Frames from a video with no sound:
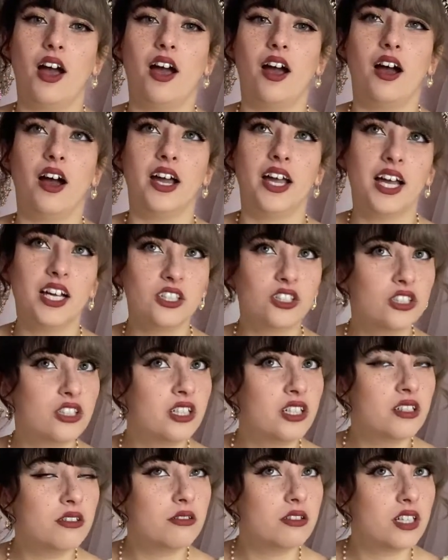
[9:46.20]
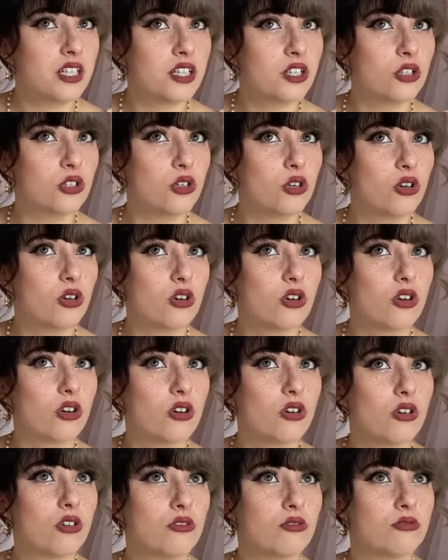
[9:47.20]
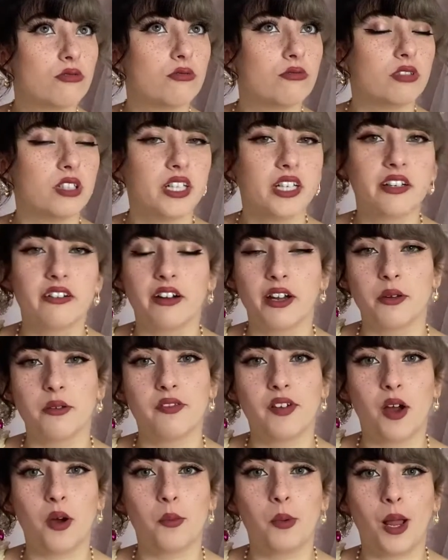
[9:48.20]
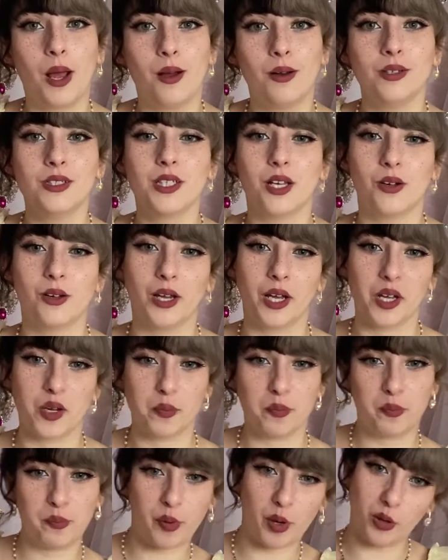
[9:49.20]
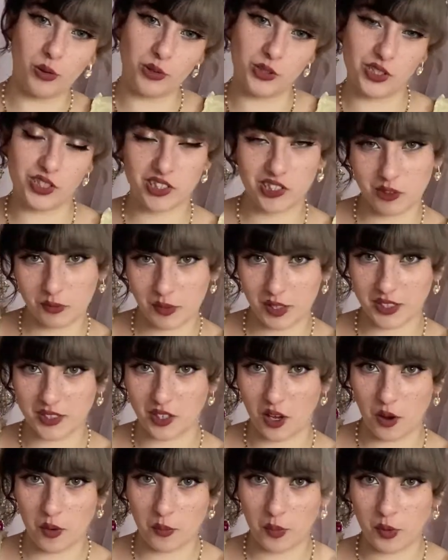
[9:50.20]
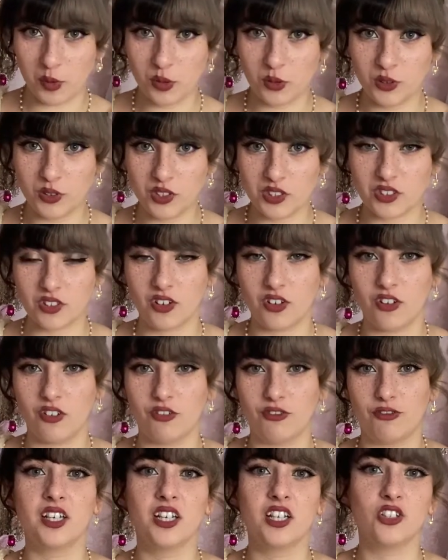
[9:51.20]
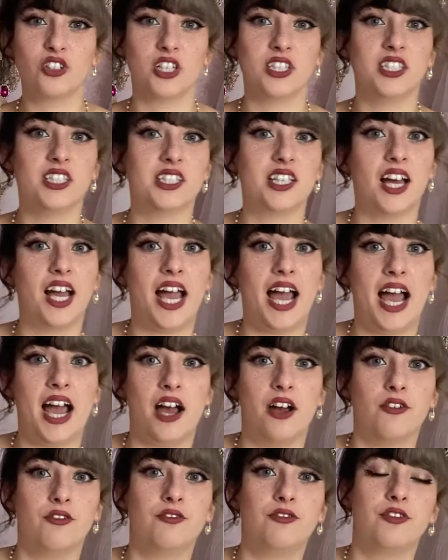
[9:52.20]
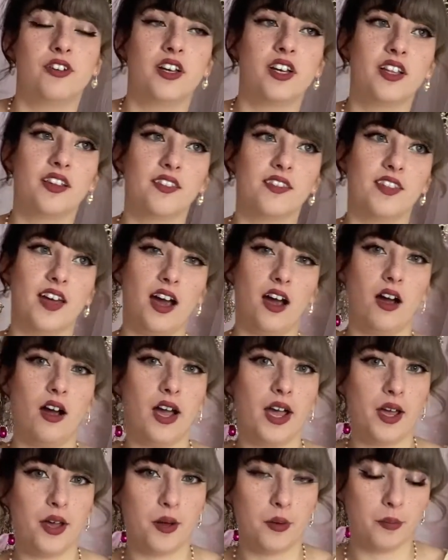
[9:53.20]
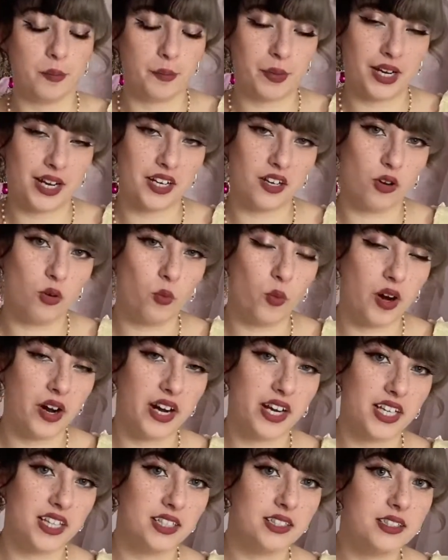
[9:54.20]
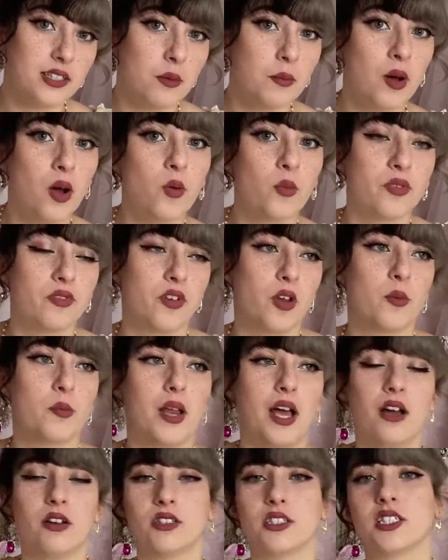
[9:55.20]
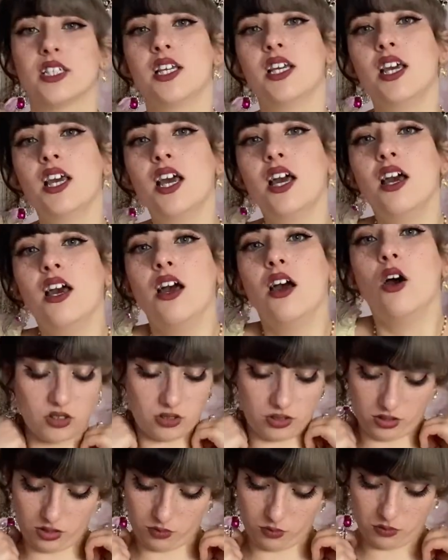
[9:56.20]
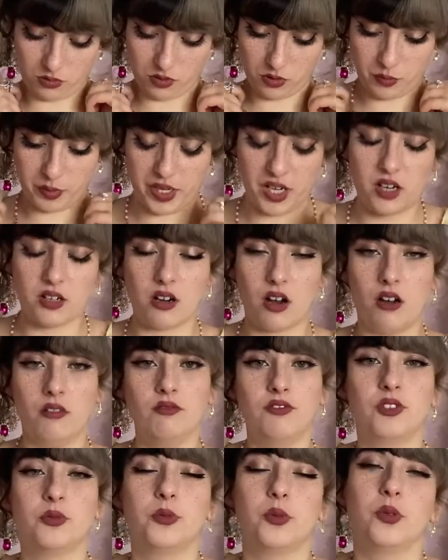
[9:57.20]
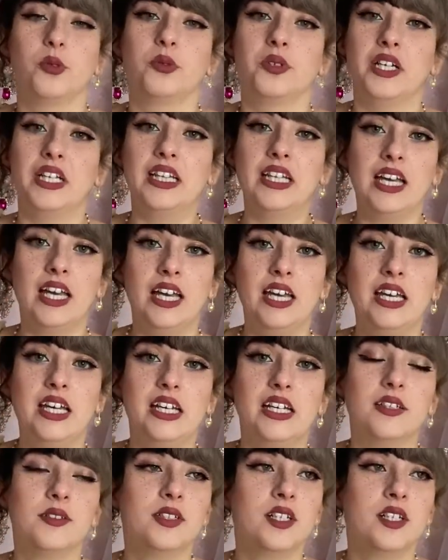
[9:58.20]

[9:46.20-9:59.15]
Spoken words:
I actually think look really great without a blouse. I'll like post some examples of dresses that I have that I am planning on wearing in the summer with no blouse. I don't want to be uncomfortable in the heat.